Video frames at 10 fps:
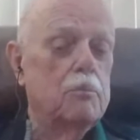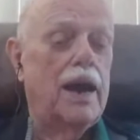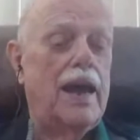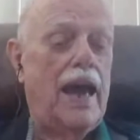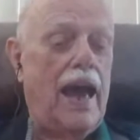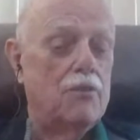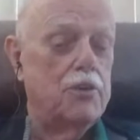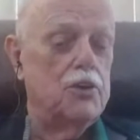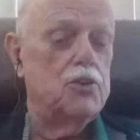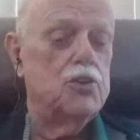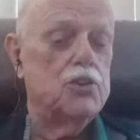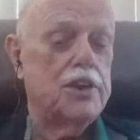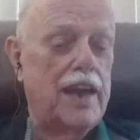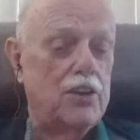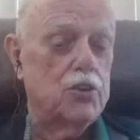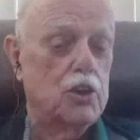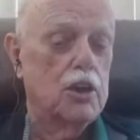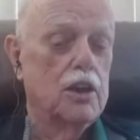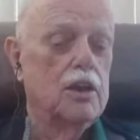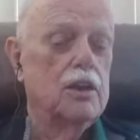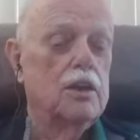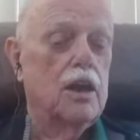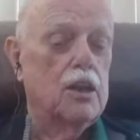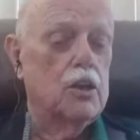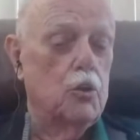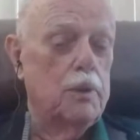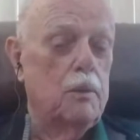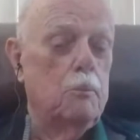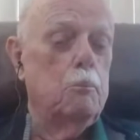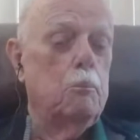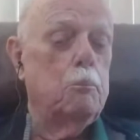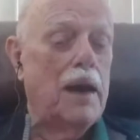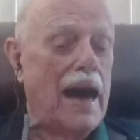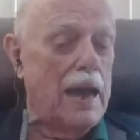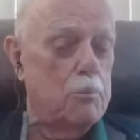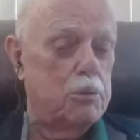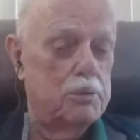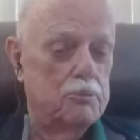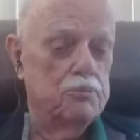buy half-inch schedule aluminum pipe.